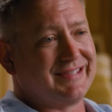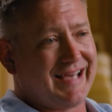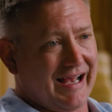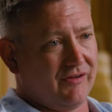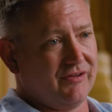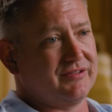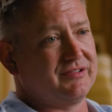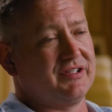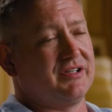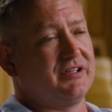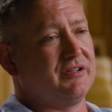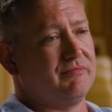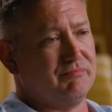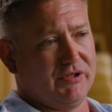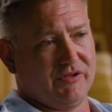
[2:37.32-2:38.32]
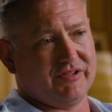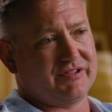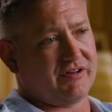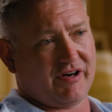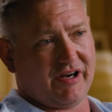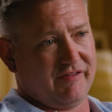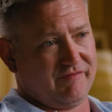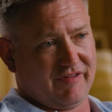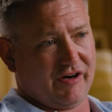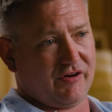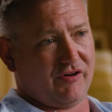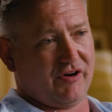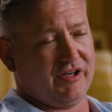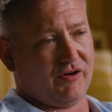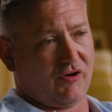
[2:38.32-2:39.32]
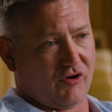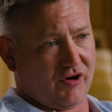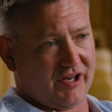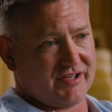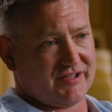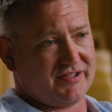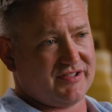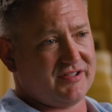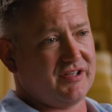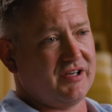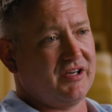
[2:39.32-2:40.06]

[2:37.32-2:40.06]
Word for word: talented military and veteran artists.